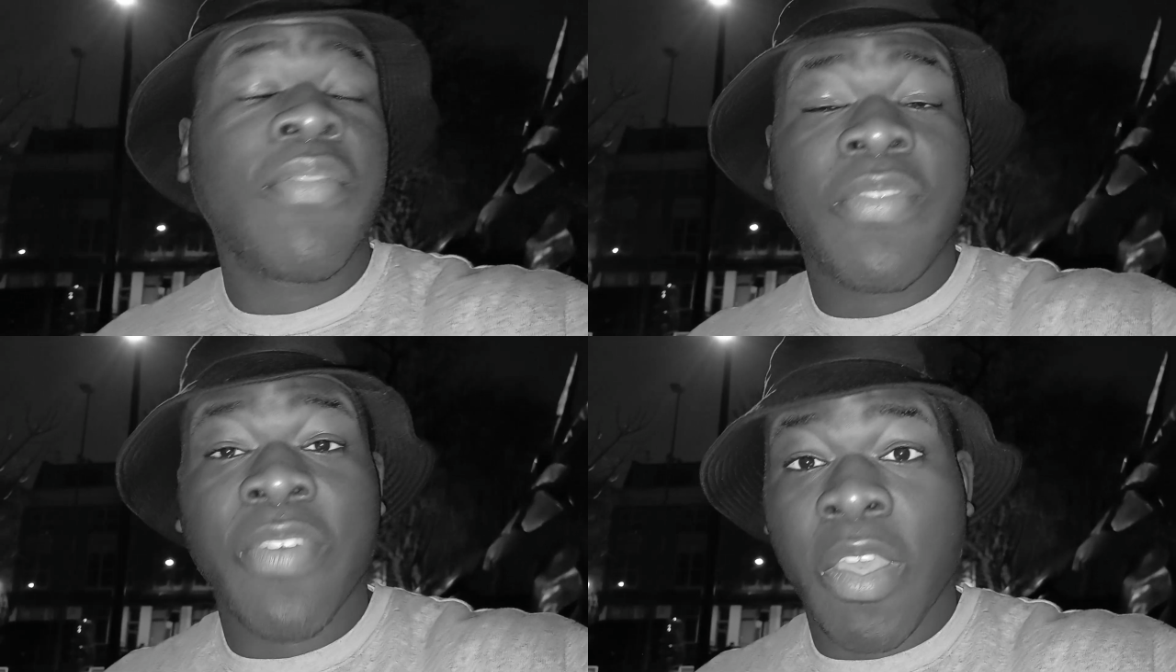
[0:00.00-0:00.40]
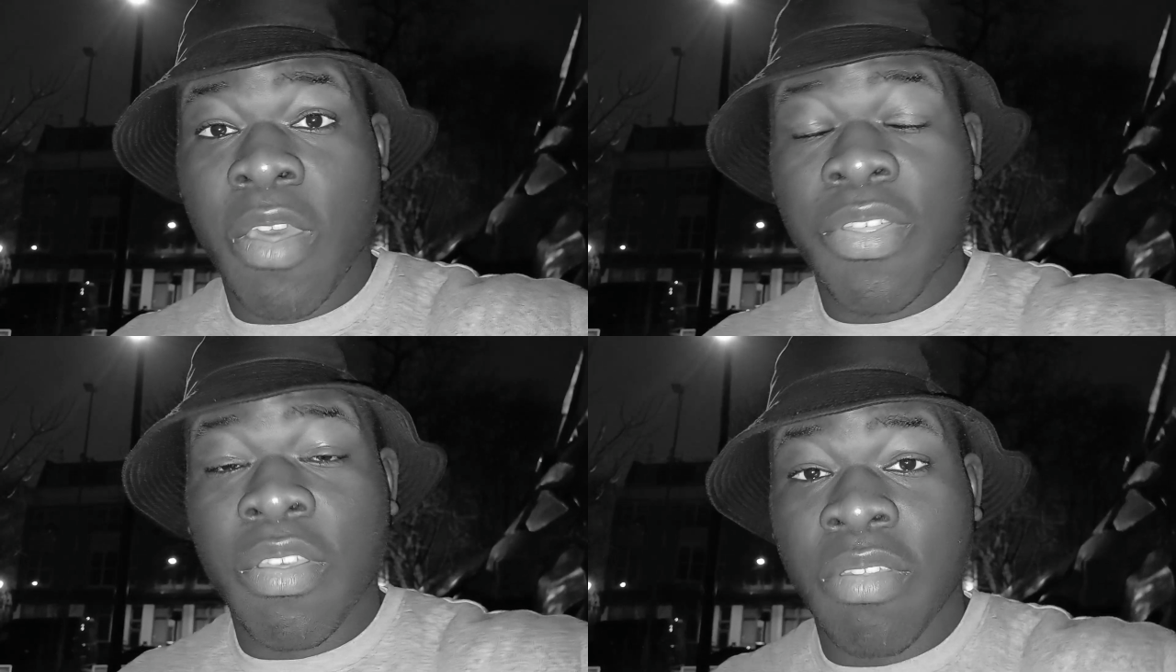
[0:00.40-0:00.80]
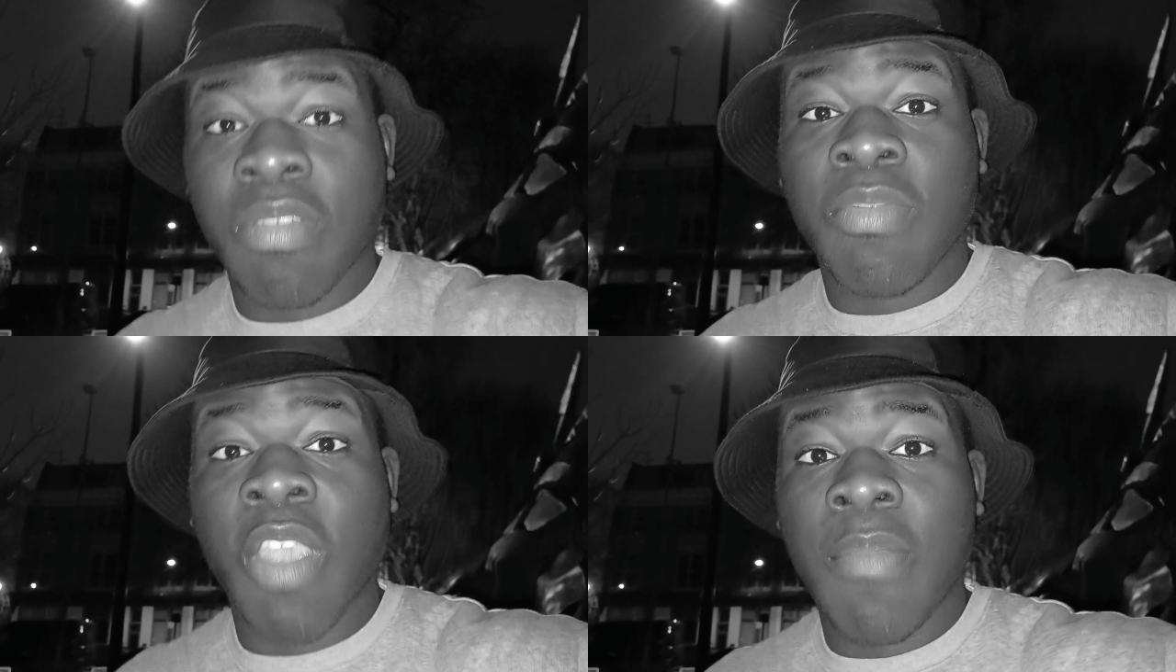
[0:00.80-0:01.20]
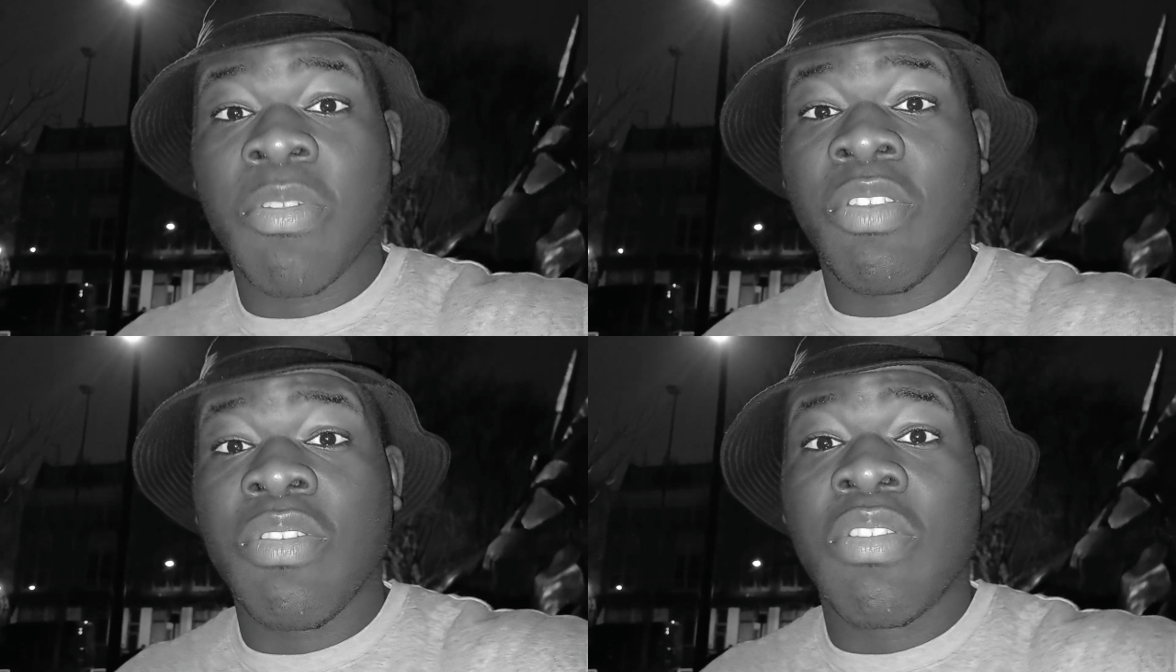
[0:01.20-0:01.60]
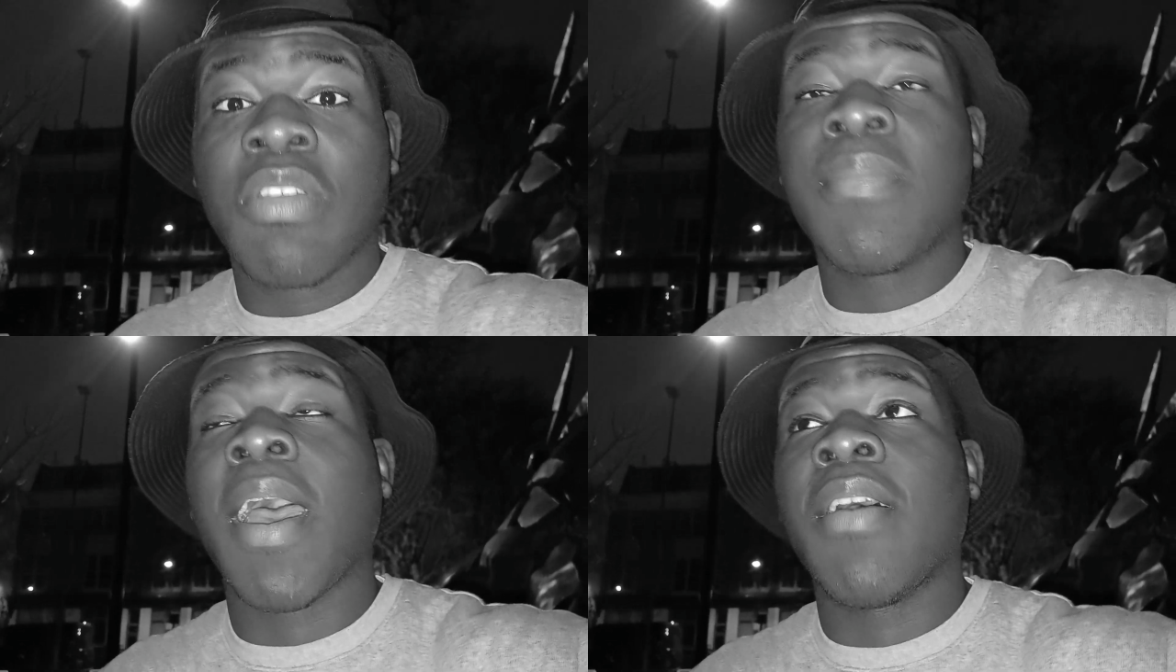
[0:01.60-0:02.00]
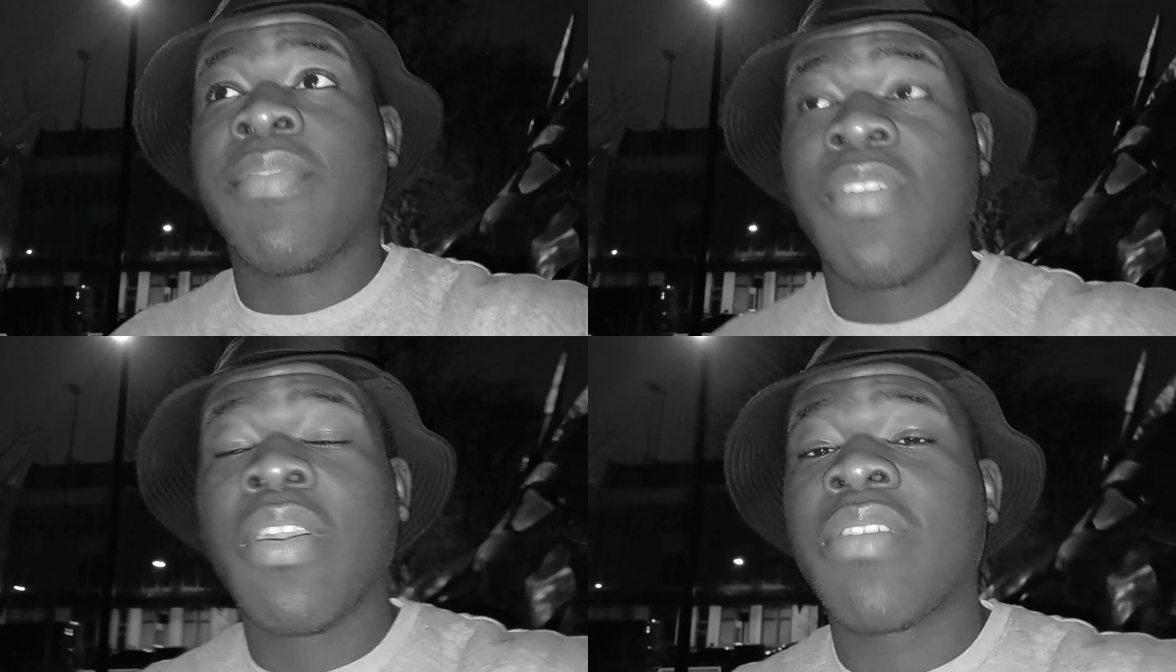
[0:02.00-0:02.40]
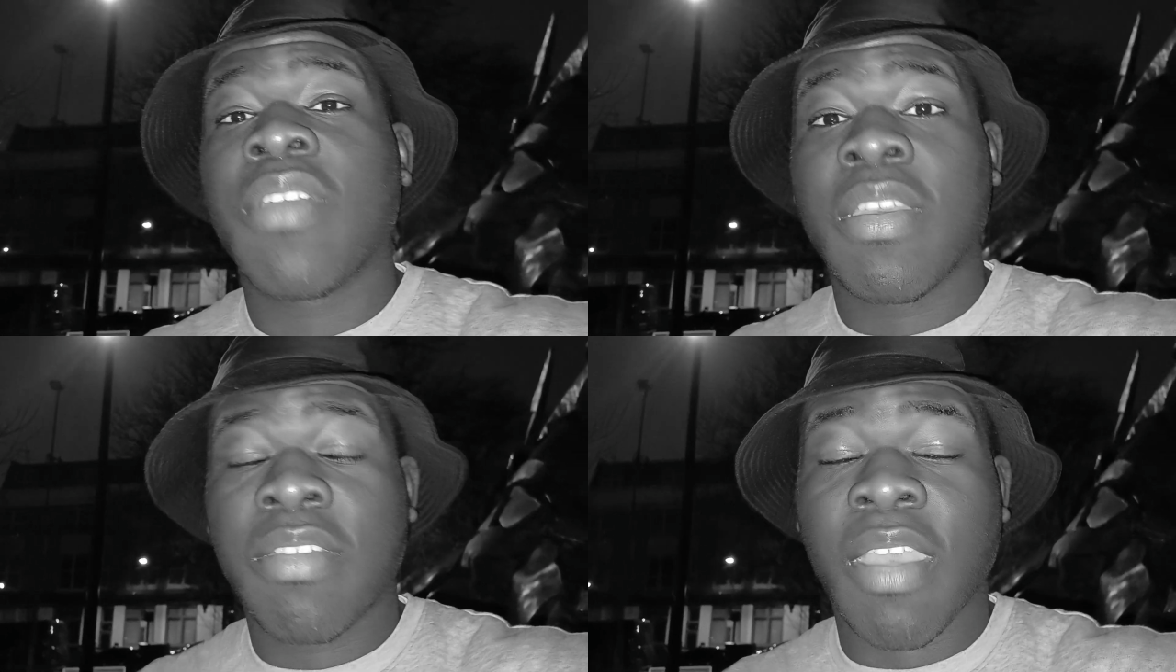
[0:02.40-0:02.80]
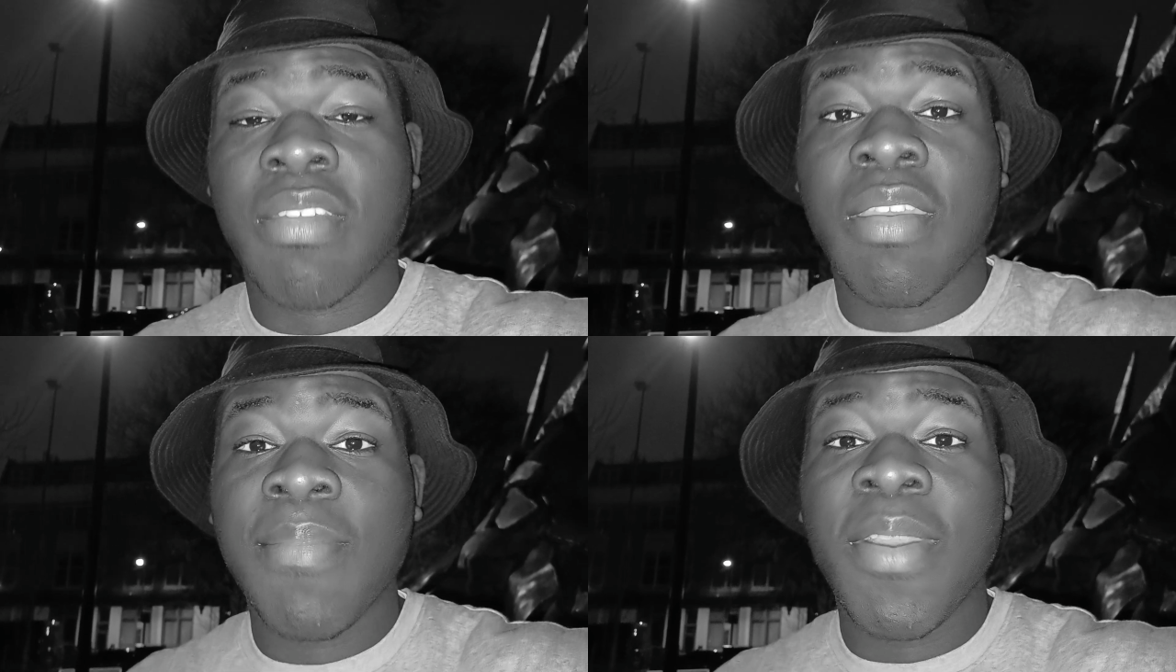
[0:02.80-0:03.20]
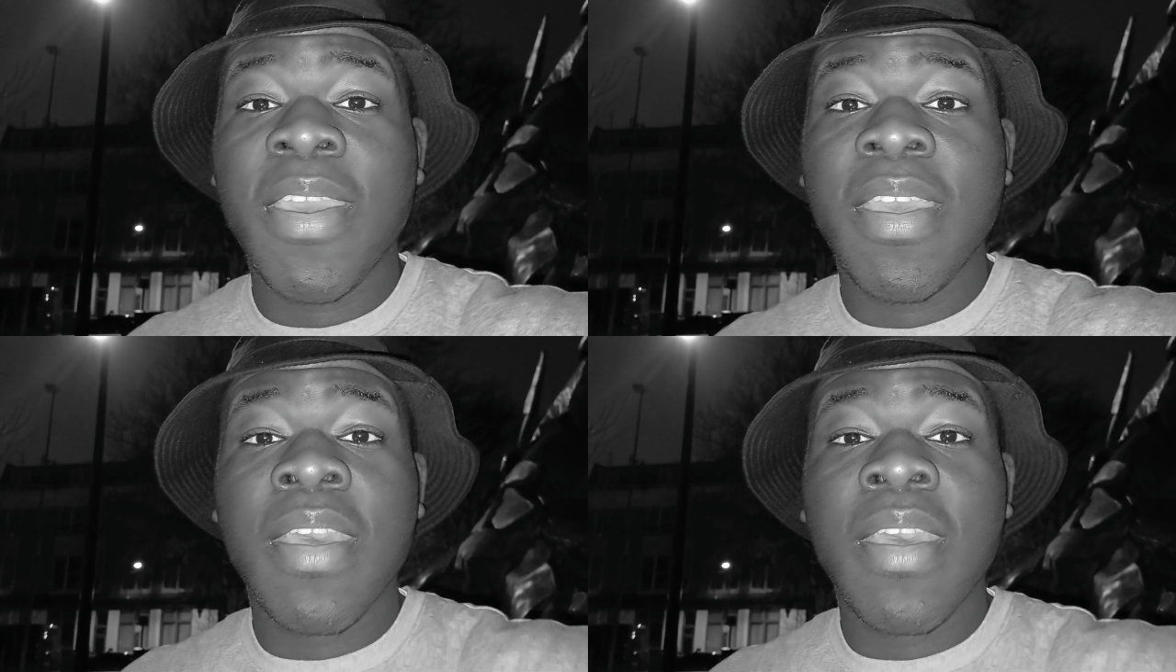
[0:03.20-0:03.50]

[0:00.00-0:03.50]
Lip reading: 1,000 subscribers on YouTube, I'll feel the exact same way,